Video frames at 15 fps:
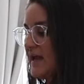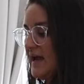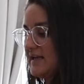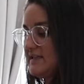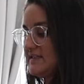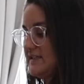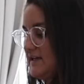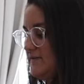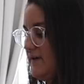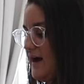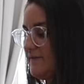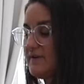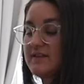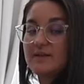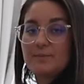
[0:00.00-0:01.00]
And instead of
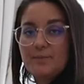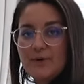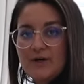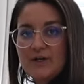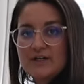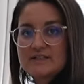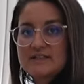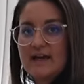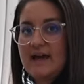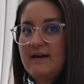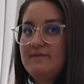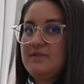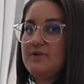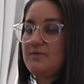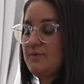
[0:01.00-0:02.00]
having the books, I
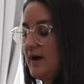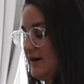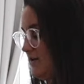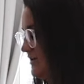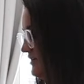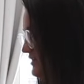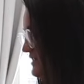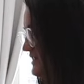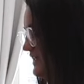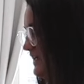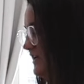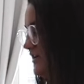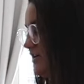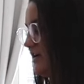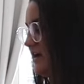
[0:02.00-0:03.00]
have the records
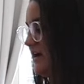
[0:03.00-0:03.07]
here.